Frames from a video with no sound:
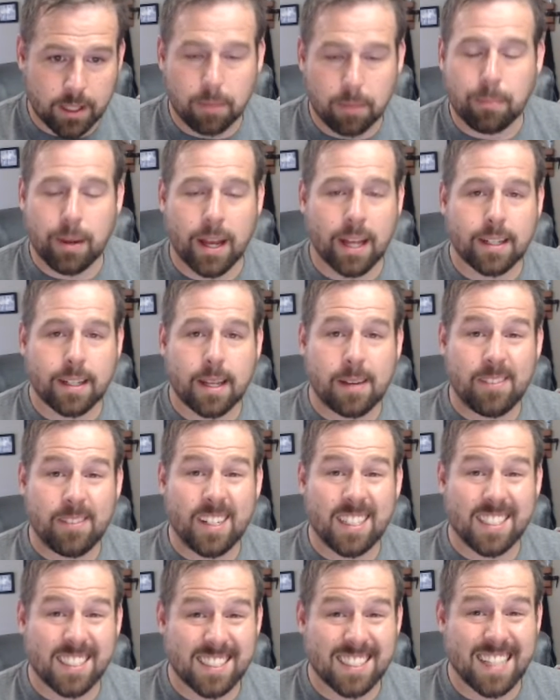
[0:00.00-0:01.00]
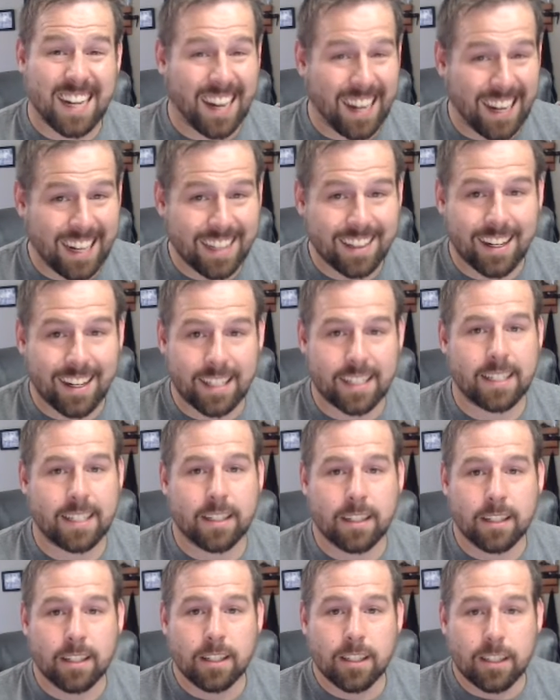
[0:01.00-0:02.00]
The pandemic just highlighted
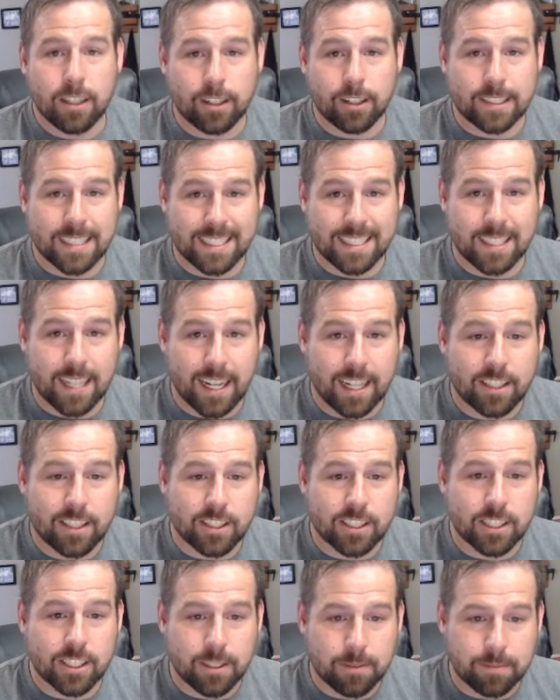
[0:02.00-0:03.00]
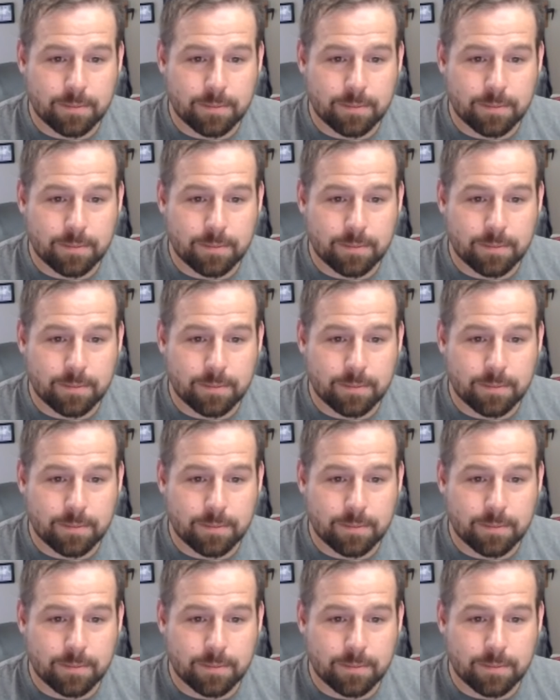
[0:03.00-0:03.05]
her dictatorship.